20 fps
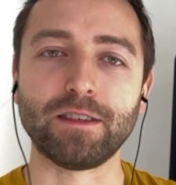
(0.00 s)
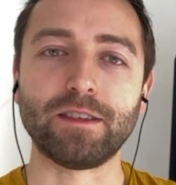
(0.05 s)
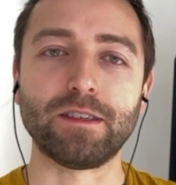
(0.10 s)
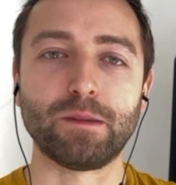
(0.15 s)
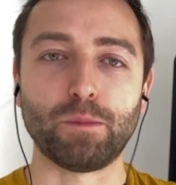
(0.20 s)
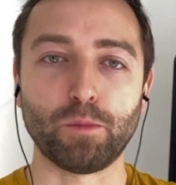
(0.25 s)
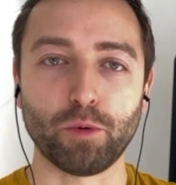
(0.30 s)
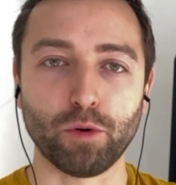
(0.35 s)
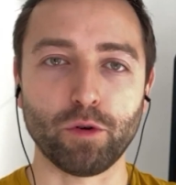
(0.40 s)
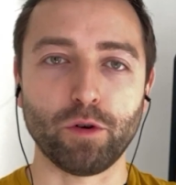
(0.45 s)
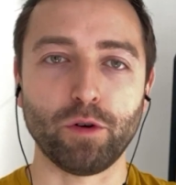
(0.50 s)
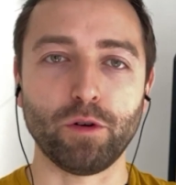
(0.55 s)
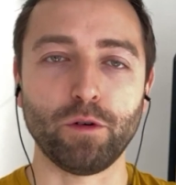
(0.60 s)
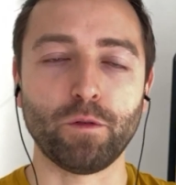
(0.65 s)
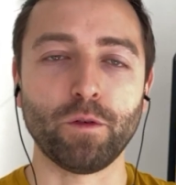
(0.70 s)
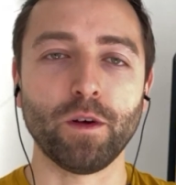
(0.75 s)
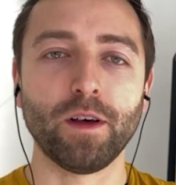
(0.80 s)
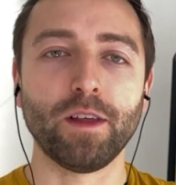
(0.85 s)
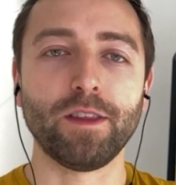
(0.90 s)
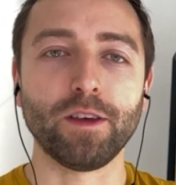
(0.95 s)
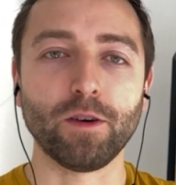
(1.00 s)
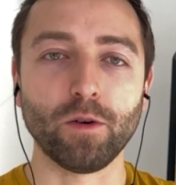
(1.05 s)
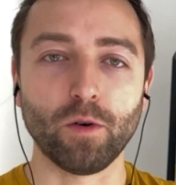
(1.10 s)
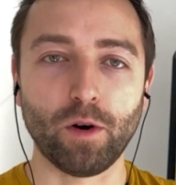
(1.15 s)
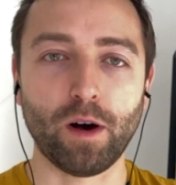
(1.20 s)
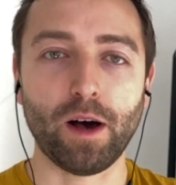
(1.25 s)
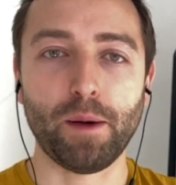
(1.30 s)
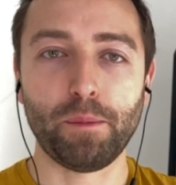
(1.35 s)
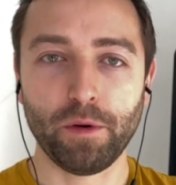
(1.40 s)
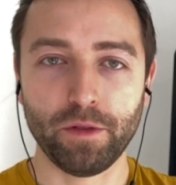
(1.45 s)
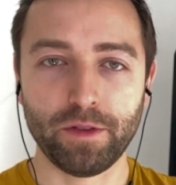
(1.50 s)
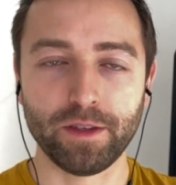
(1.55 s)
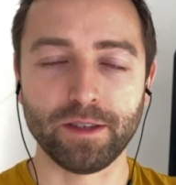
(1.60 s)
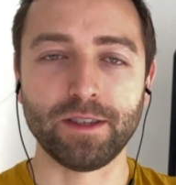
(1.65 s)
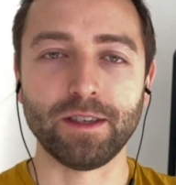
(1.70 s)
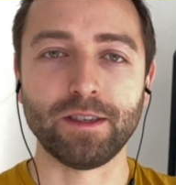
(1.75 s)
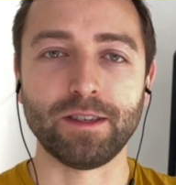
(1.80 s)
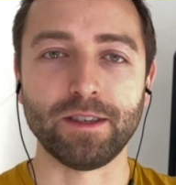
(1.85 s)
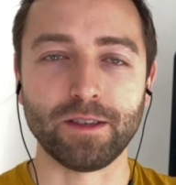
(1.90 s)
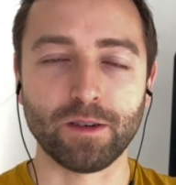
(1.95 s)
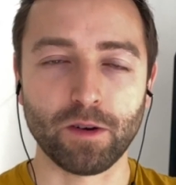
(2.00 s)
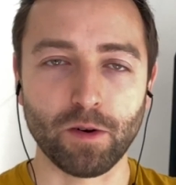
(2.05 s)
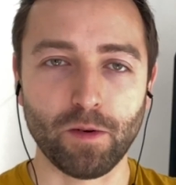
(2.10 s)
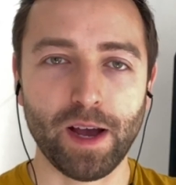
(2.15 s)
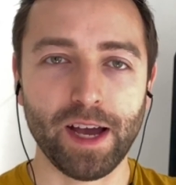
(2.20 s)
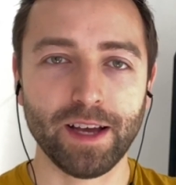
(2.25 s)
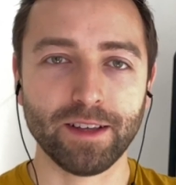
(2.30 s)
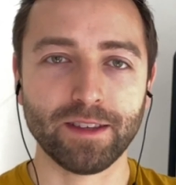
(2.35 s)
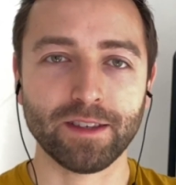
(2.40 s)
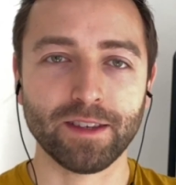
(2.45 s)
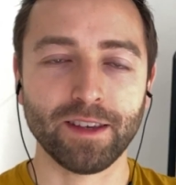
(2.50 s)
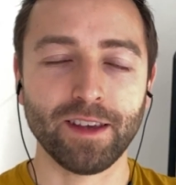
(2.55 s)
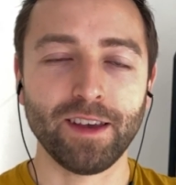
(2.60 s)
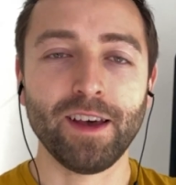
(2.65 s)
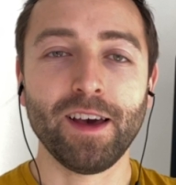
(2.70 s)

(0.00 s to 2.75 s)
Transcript: to prove that your hypothesis is correct,